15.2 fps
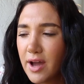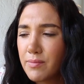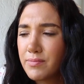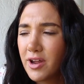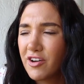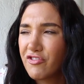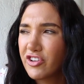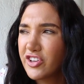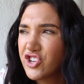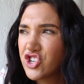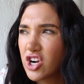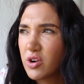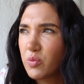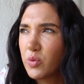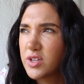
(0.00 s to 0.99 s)
I'm not really
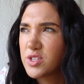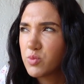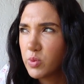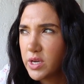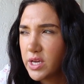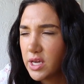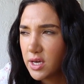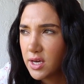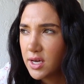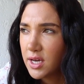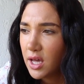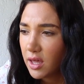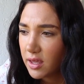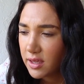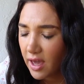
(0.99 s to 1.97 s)
sure once we
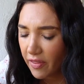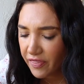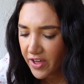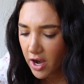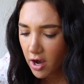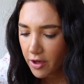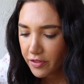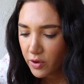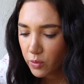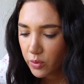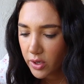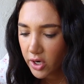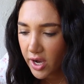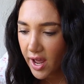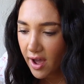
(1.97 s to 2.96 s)
get there. I think
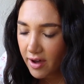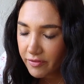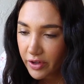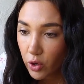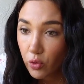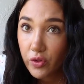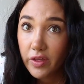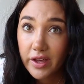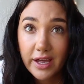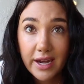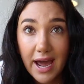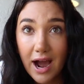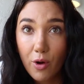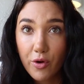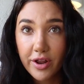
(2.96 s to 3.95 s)
we're gonna have like only like
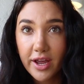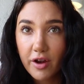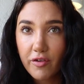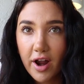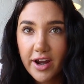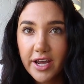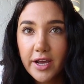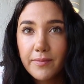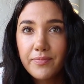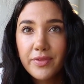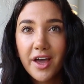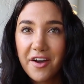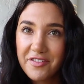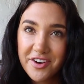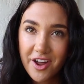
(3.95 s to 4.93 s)
an hour to get ready.
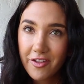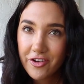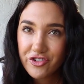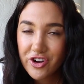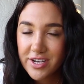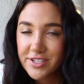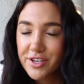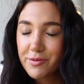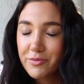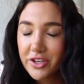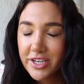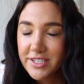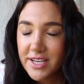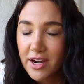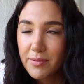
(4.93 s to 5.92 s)
I have another dress that I'm
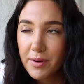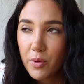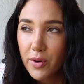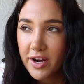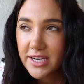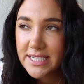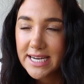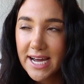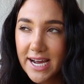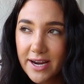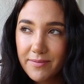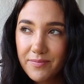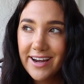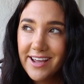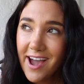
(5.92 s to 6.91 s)
really excited about wearing
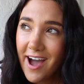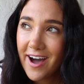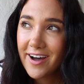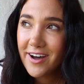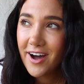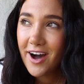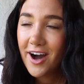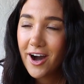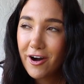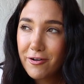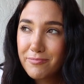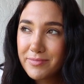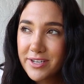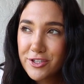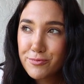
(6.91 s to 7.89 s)
tonight. And
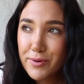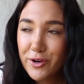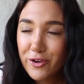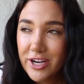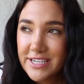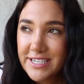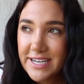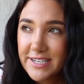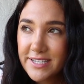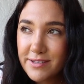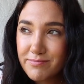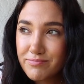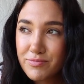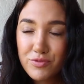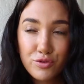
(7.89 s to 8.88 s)
yeah, it's been a great day,
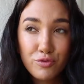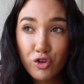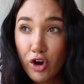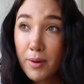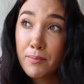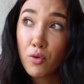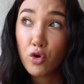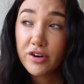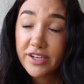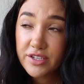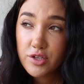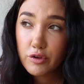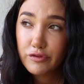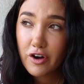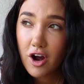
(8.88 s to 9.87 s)
a great morning
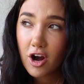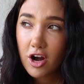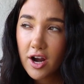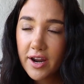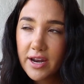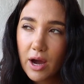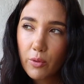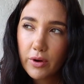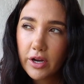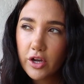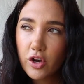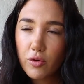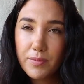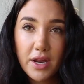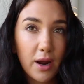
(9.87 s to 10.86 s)
so far. And now we're
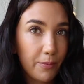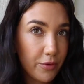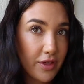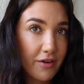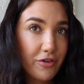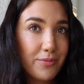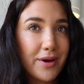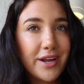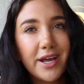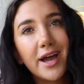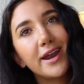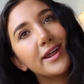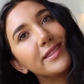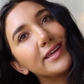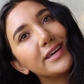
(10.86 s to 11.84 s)
gonna go meet up with everybody
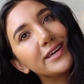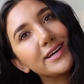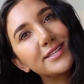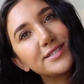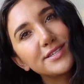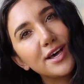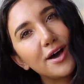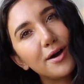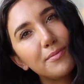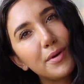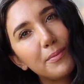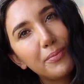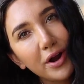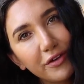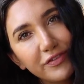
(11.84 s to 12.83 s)
and I think get
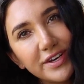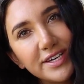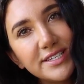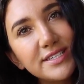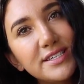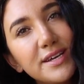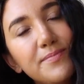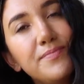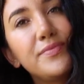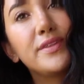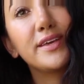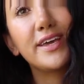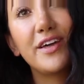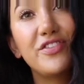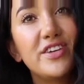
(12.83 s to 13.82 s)
some breakfast,
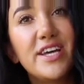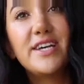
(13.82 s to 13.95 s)
get the